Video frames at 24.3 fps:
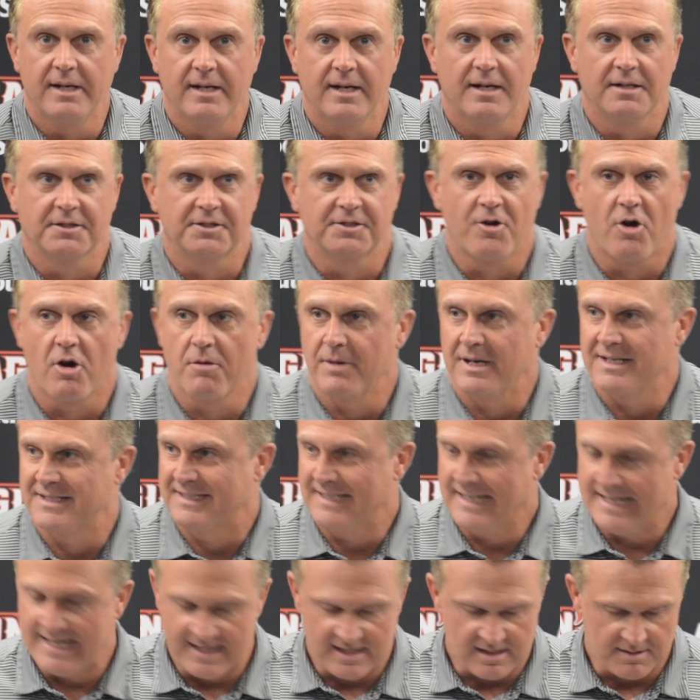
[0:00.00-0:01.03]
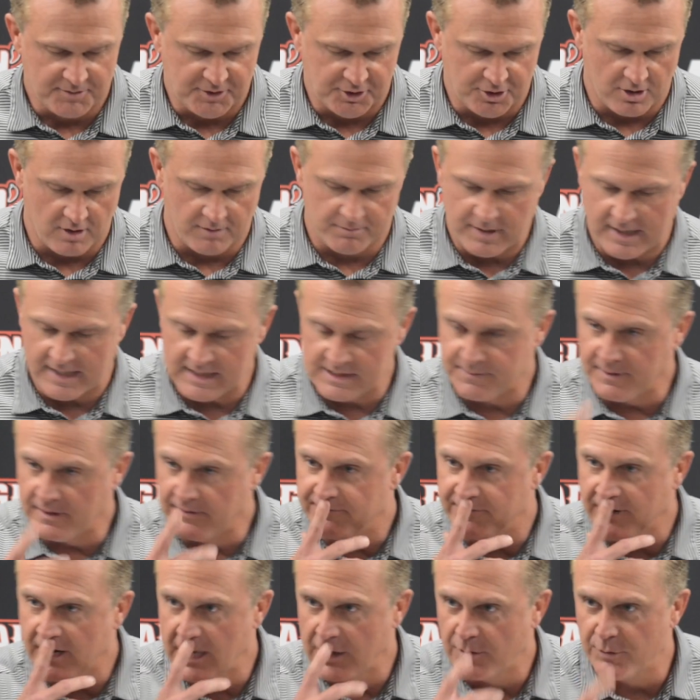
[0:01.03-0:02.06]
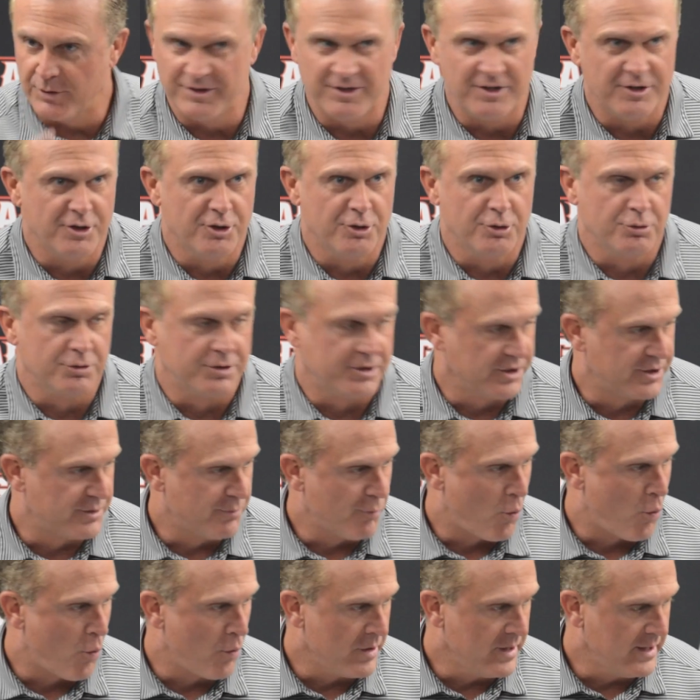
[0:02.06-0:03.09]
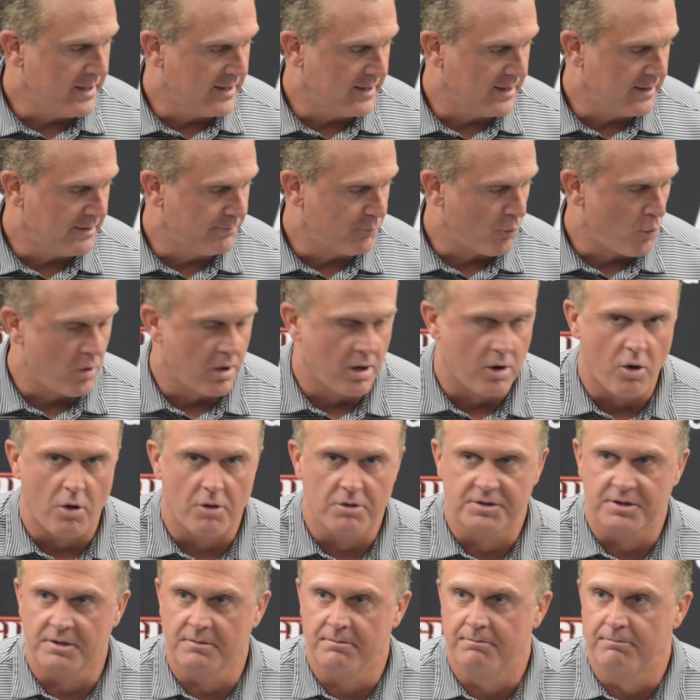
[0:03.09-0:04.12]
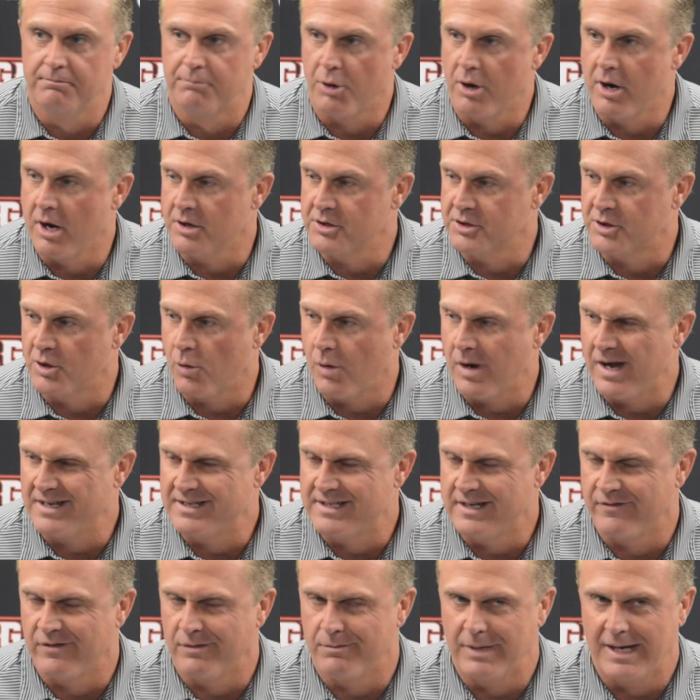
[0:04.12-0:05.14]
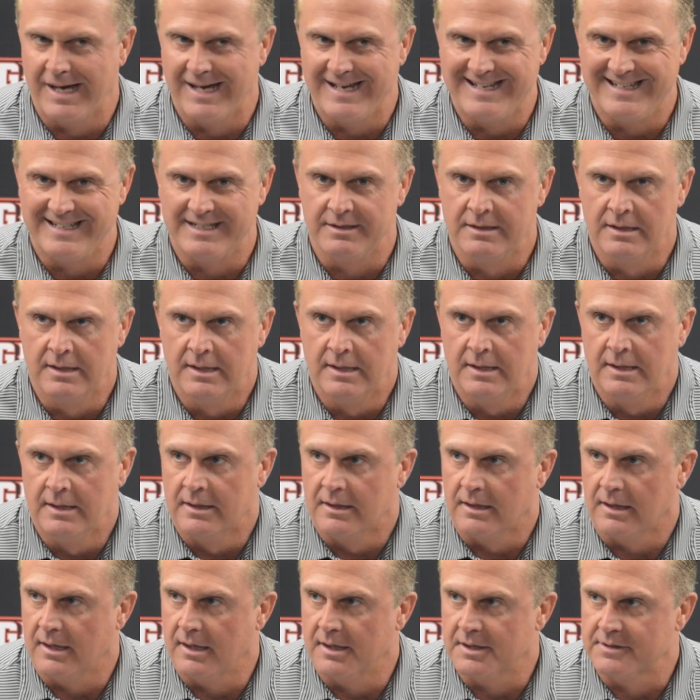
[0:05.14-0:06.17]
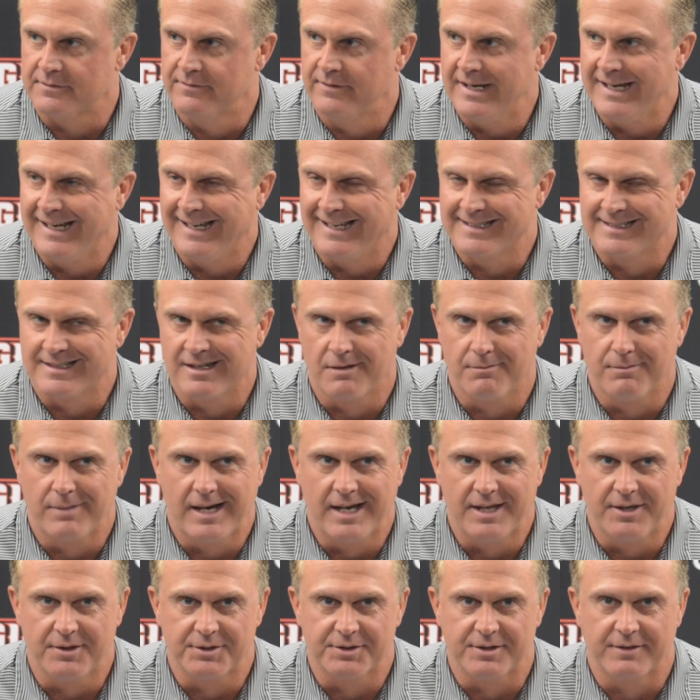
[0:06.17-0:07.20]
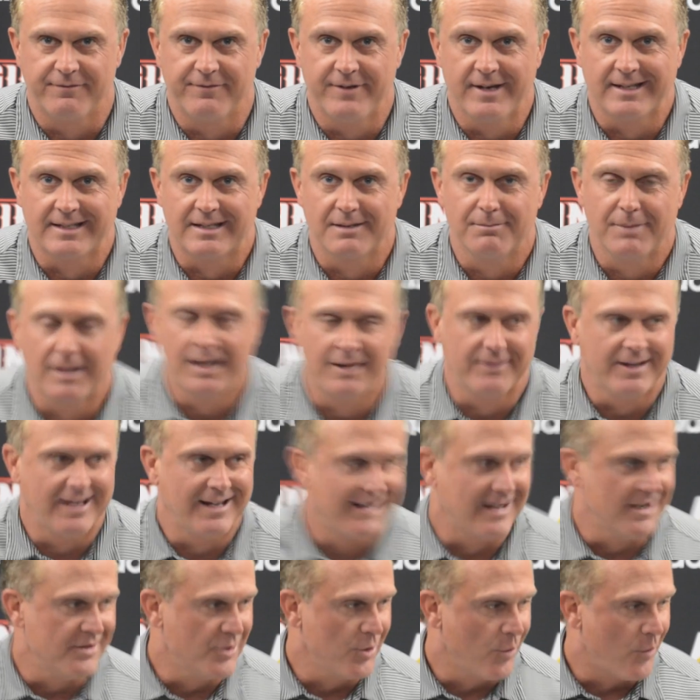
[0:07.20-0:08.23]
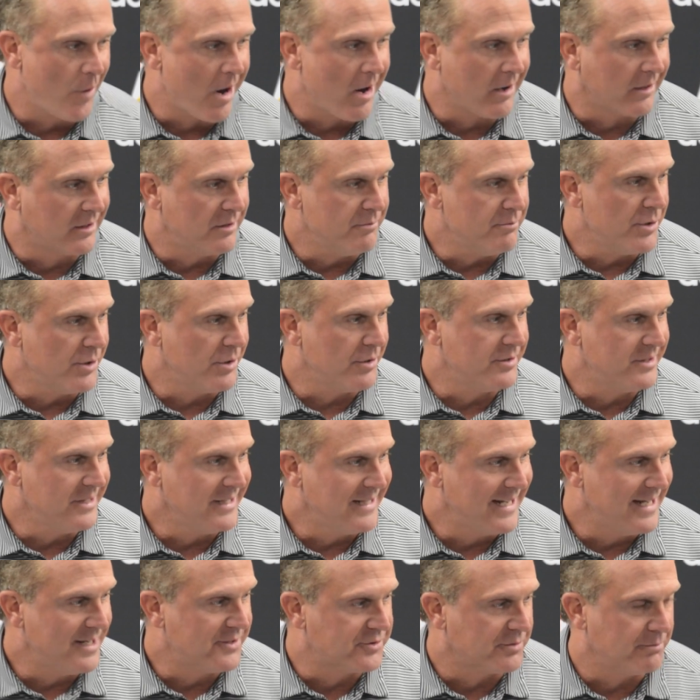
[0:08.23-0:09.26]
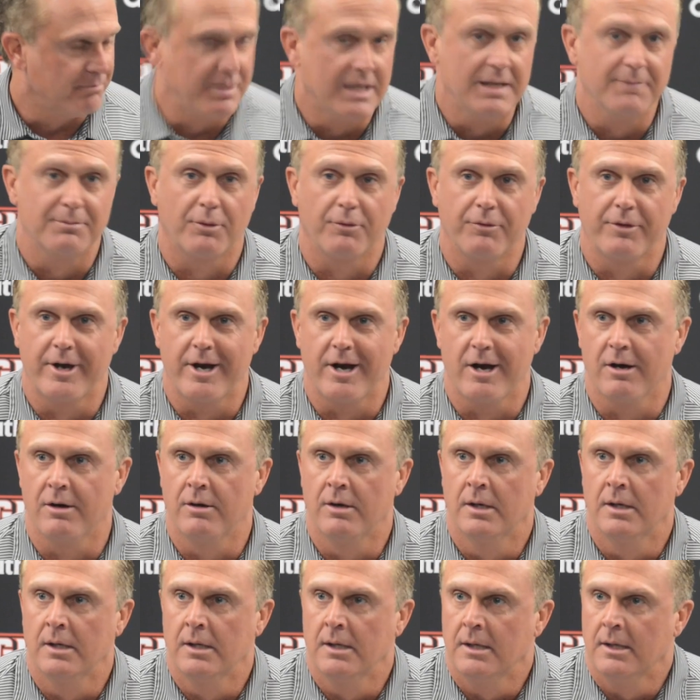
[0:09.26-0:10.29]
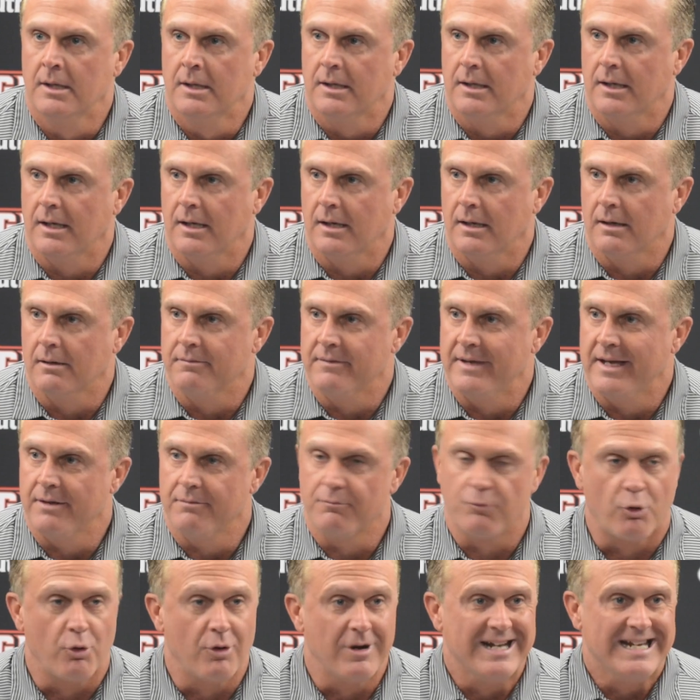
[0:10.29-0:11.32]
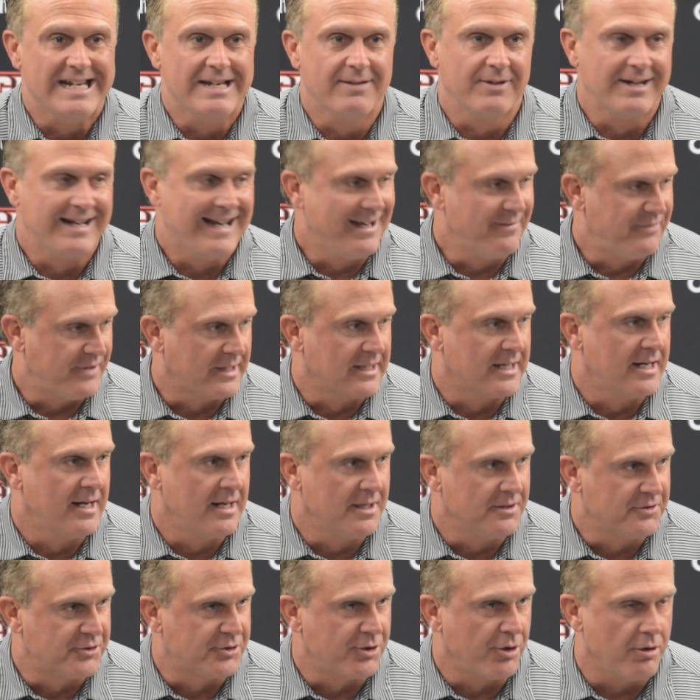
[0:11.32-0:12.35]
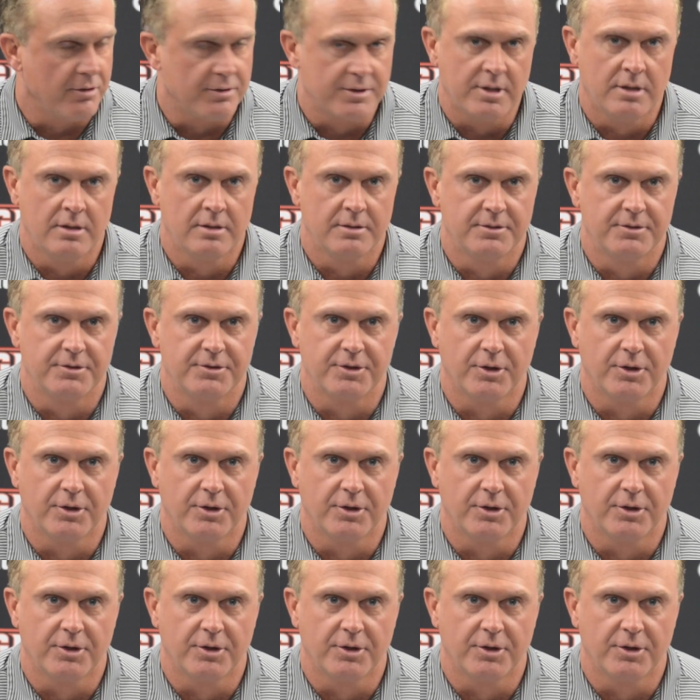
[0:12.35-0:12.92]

Let me start by saying I'm sure everybody's been following the news this morning. Boy, our hearts and prayers go out to everybody in Las Vegas and everybody that was affected by that. I know our community had some people there that were even at the concert.